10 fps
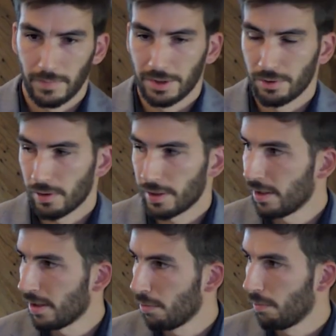
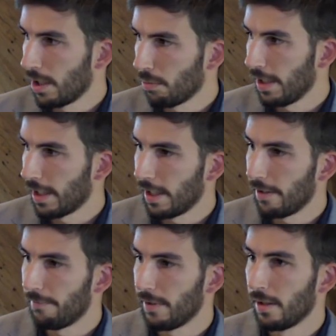disorder, where we
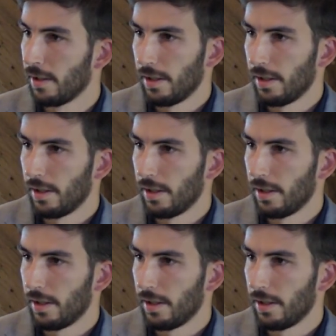have